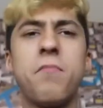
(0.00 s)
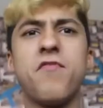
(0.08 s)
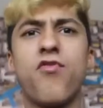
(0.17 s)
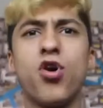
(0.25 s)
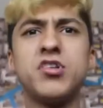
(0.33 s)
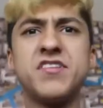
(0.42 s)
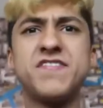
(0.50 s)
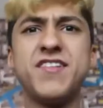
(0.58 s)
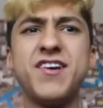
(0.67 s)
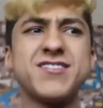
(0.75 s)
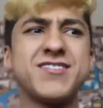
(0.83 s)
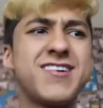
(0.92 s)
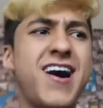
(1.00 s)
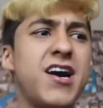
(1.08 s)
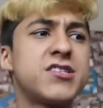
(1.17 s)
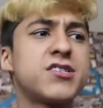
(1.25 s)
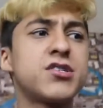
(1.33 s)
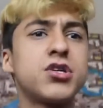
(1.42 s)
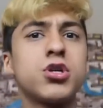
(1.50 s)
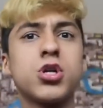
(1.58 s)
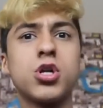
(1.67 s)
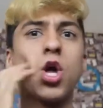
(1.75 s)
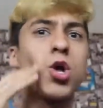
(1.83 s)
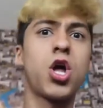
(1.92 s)
But before this video starts,
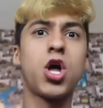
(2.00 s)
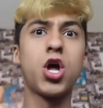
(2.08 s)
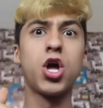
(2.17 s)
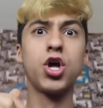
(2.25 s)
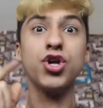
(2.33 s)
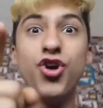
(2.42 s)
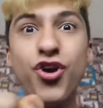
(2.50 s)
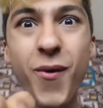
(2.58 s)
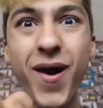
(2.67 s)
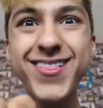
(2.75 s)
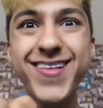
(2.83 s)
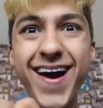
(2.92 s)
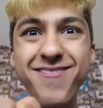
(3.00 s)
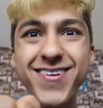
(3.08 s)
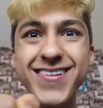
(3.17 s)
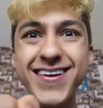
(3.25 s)
you know what time